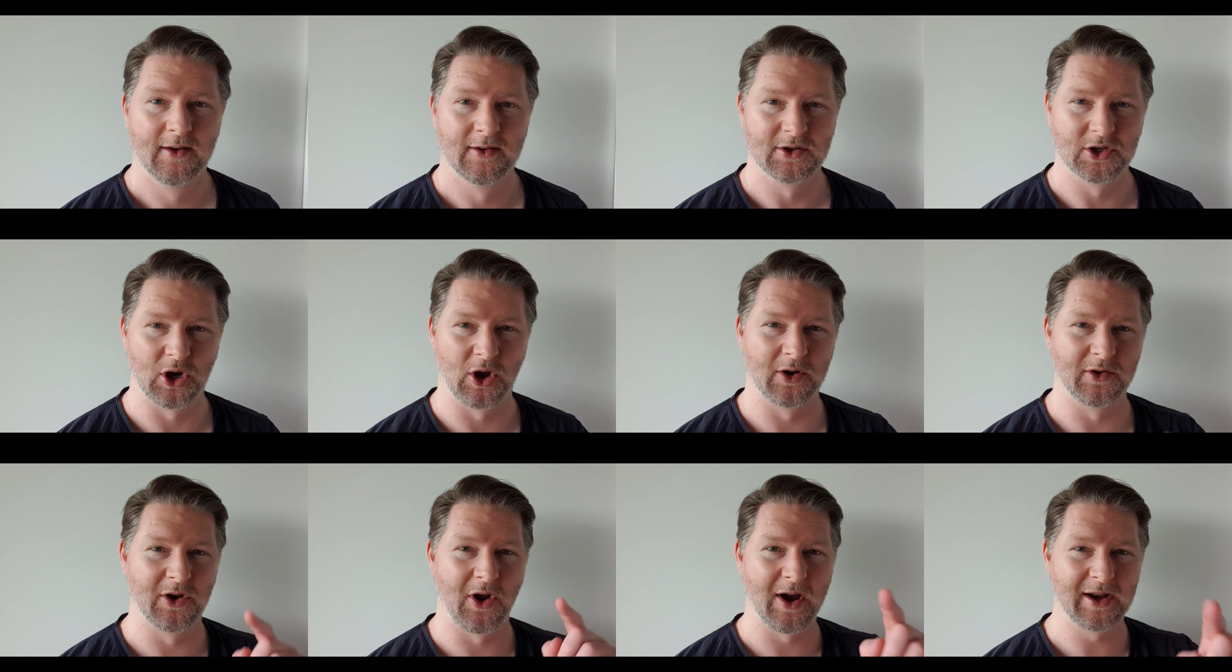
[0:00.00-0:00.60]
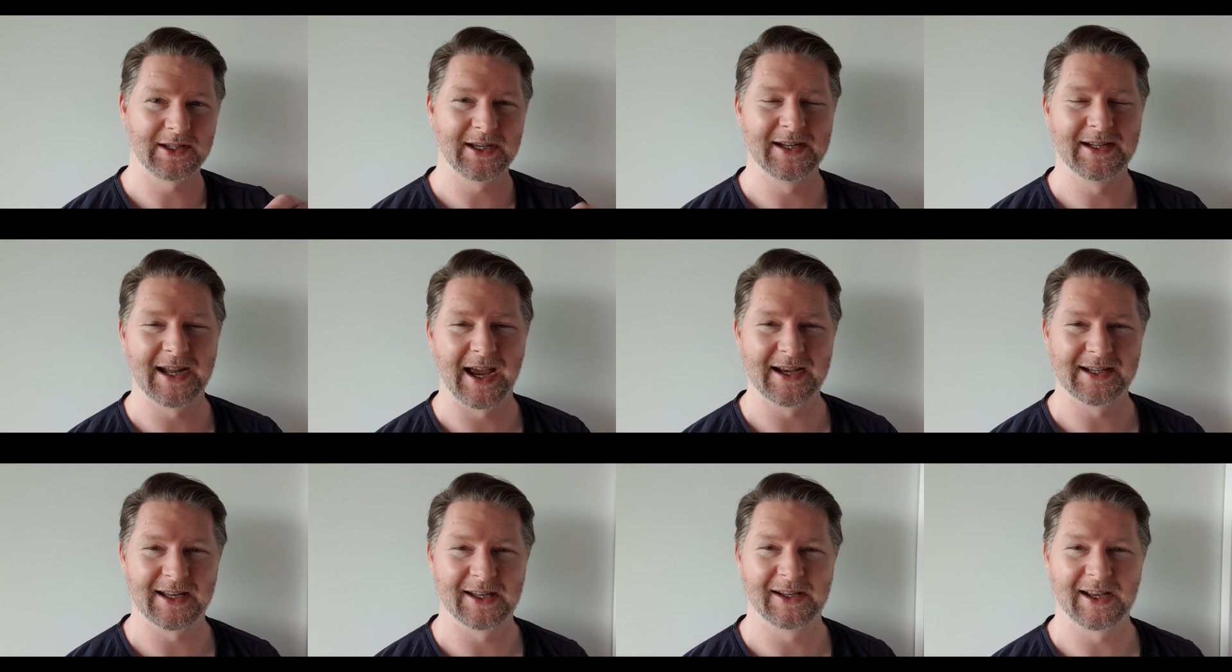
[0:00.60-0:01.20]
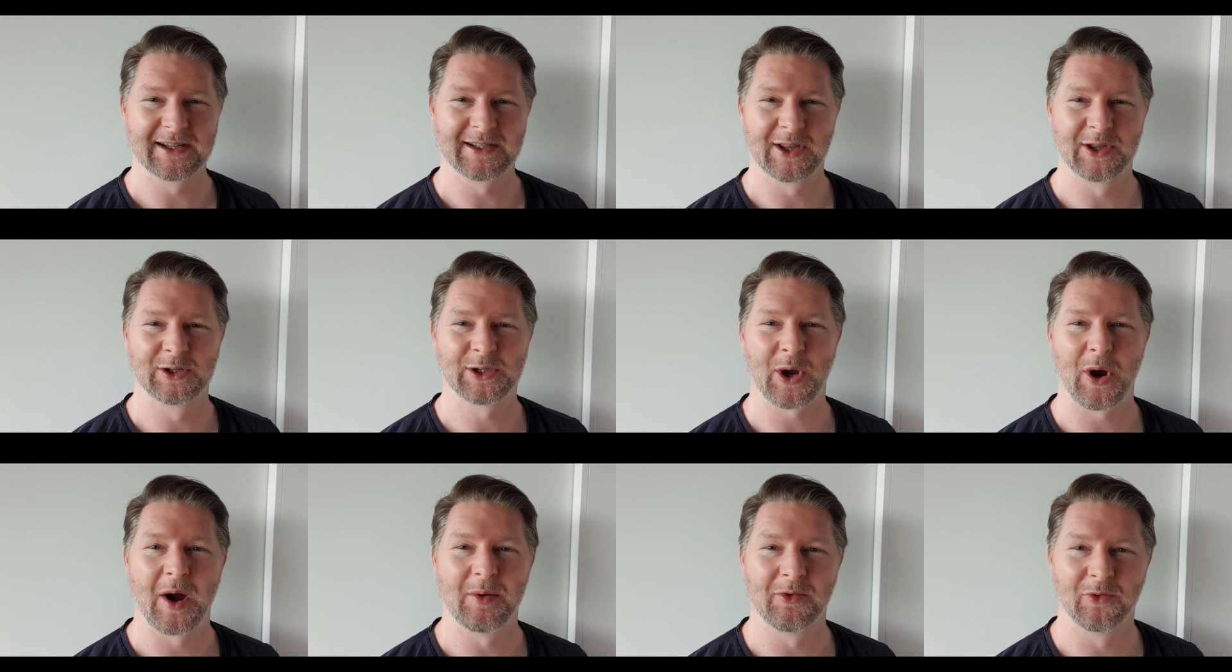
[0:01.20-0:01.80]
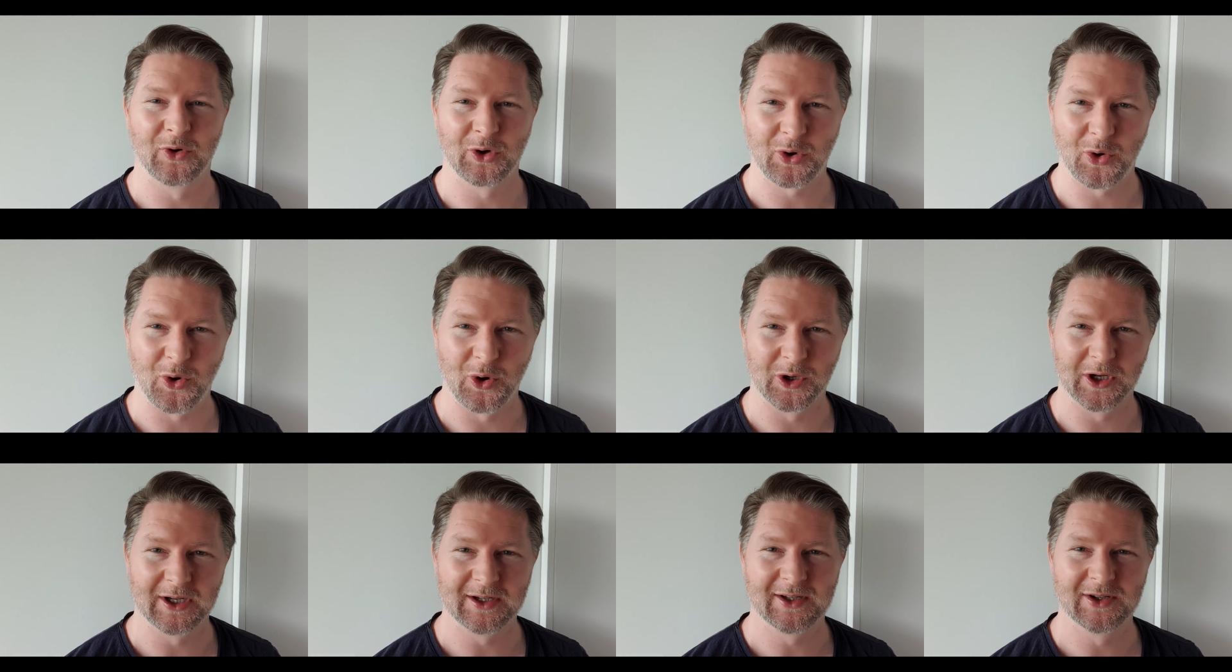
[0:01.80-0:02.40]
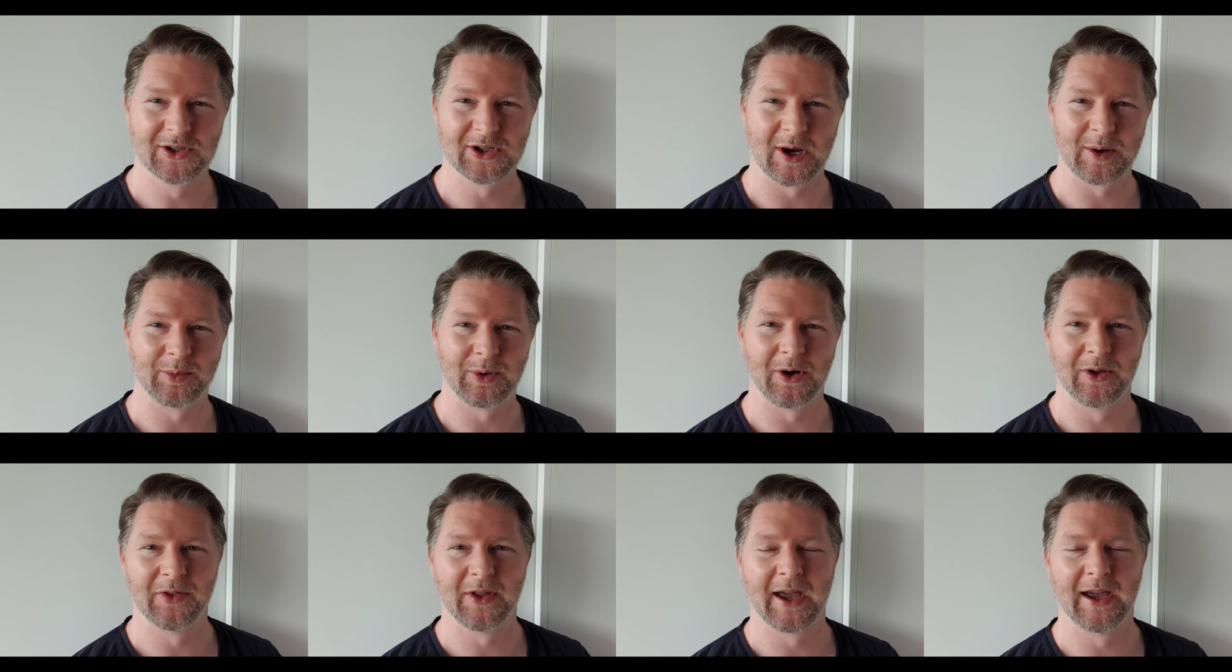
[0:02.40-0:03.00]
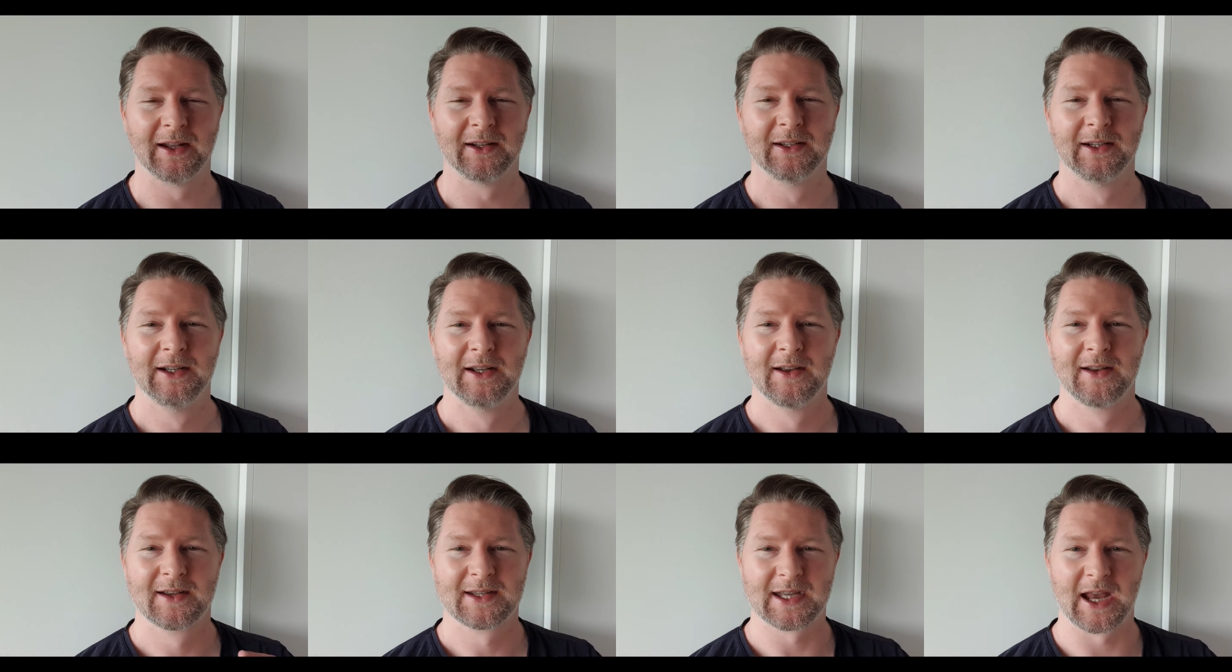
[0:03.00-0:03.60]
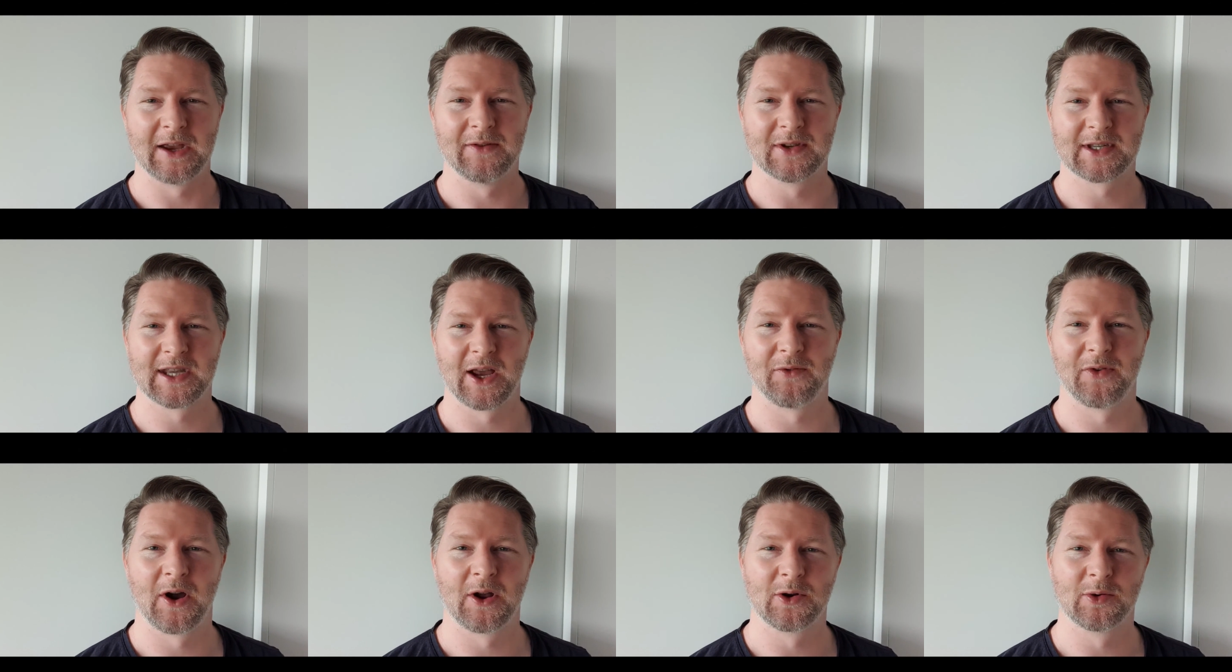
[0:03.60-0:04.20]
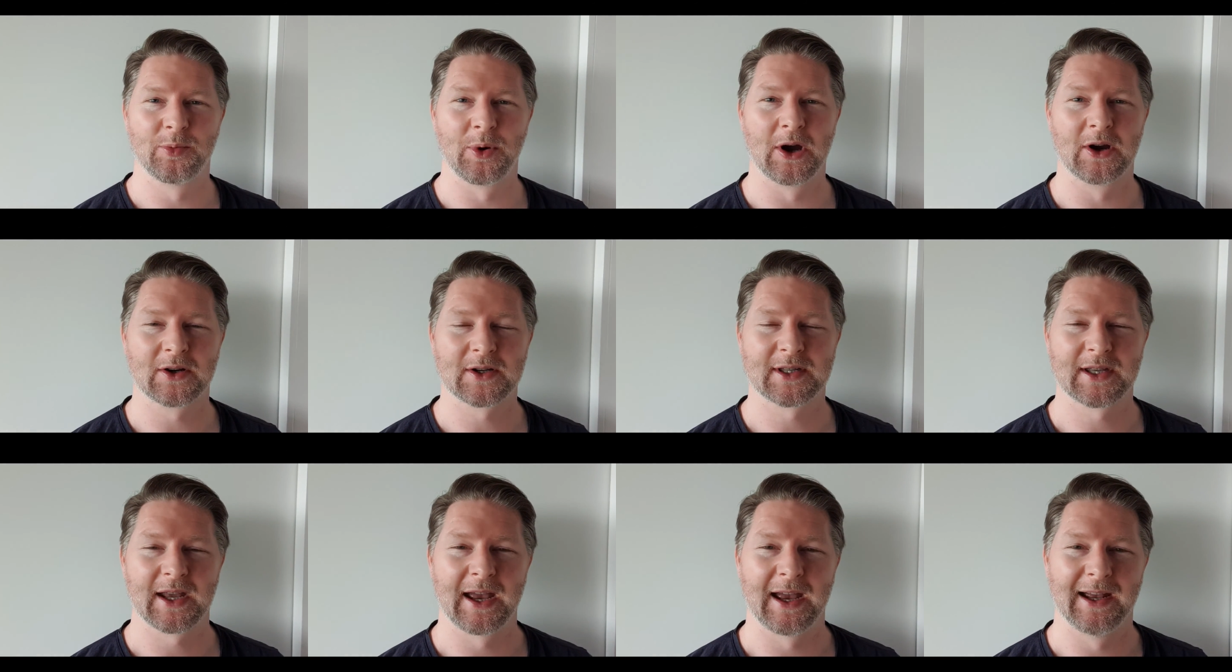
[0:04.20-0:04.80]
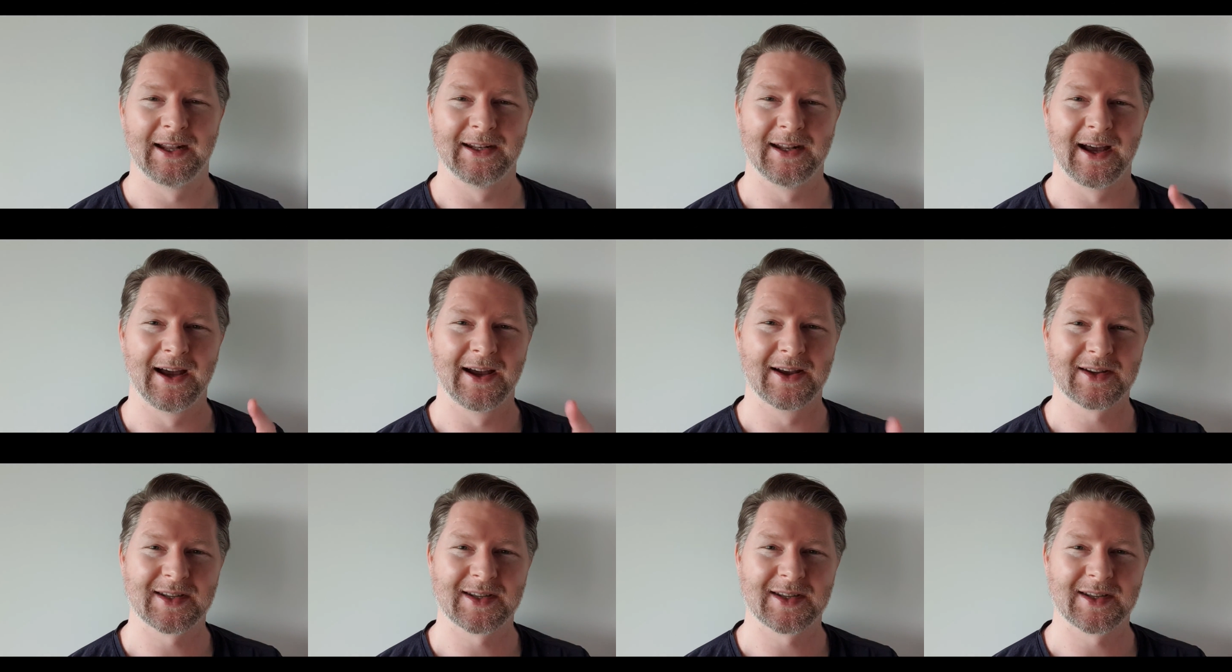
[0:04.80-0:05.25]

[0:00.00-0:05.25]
So you got 19 days as of the time of recording to jump on that, save yourself 100 bucks, and uh,